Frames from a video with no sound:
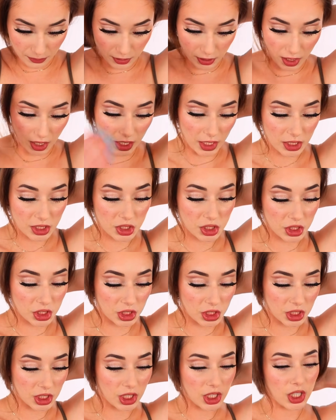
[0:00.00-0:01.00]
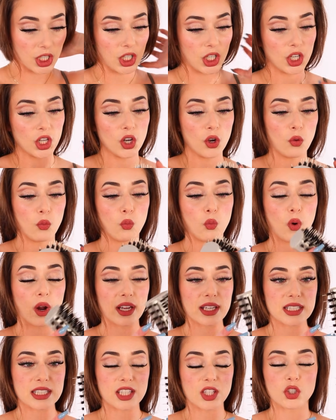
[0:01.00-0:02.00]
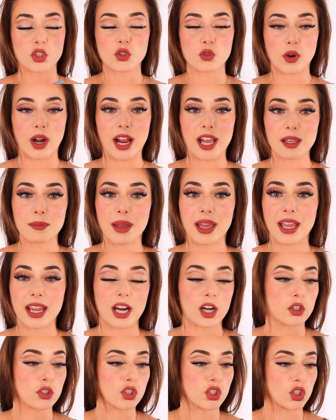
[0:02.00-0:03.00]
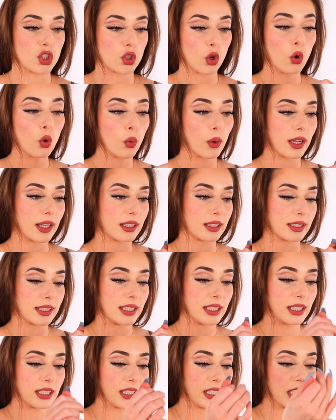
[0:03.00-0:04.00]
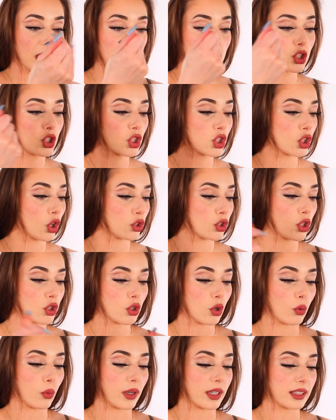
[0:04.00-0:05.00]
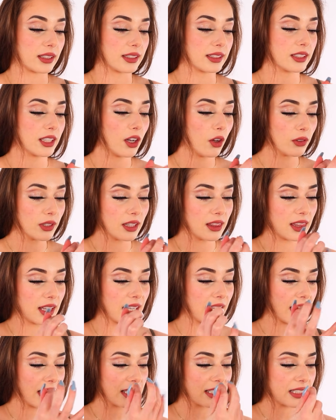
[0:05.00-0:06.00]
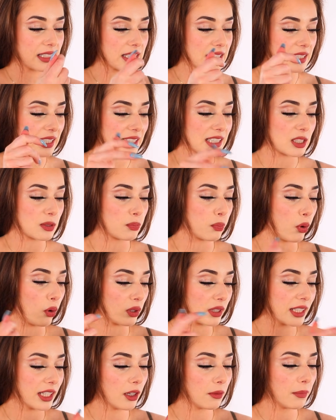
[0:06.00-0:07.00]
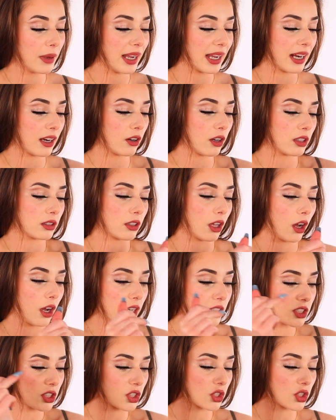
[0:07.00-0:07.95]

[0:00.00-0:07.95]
brush was drying my hair so quickly. so quickly. The only thing is it's pulling on my hair a lot.